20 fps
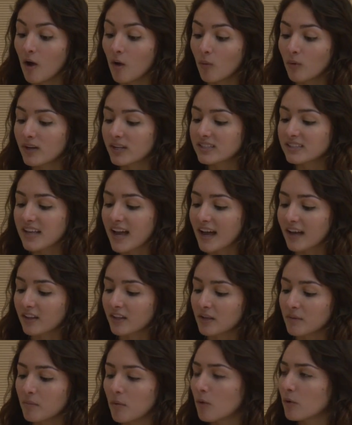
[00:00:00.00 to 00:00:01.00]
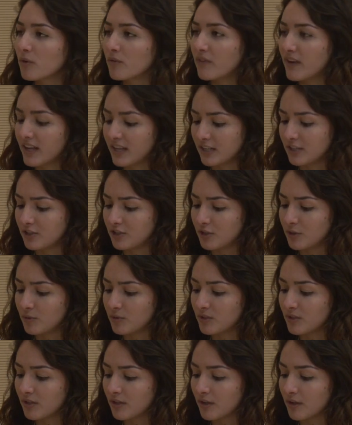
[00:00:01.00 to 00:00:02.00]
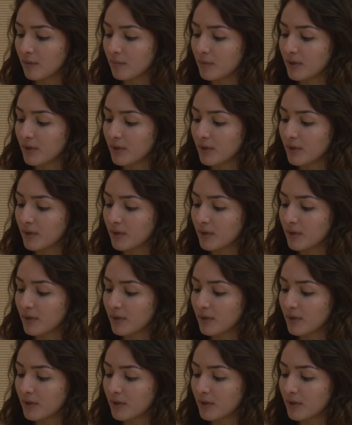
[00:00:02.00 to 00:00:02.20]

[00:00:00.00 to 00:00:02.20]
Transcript: what exactly motivated you to